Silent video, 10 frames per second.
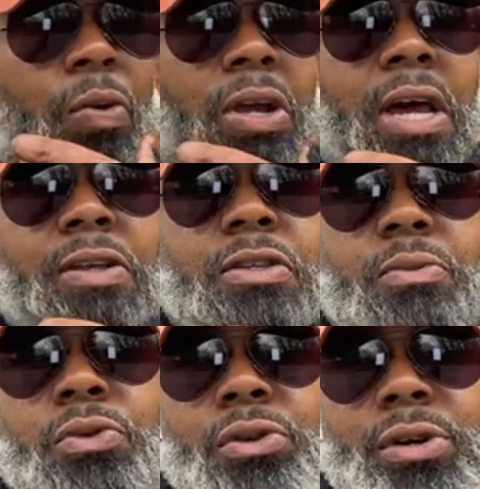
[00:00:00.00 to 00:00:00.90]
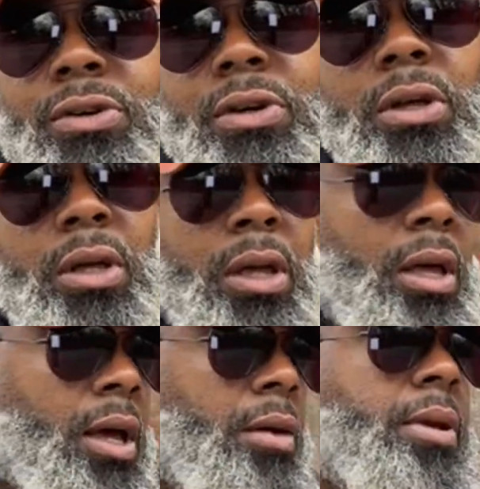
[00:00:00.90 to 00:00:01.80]
work out some more.
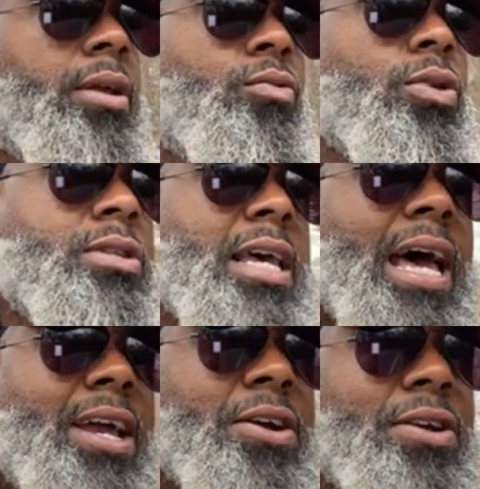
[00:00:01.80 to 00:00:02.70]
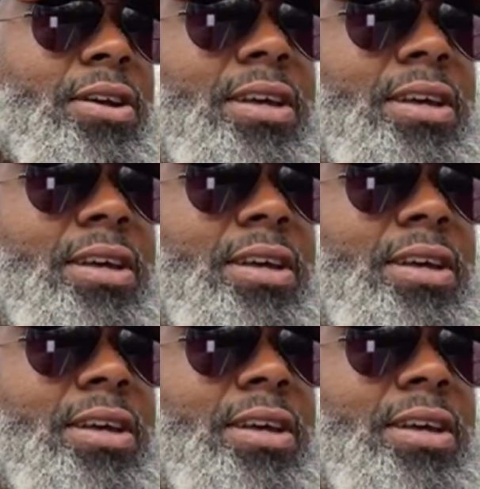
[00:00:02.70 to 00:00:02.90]
I'm getting real tired,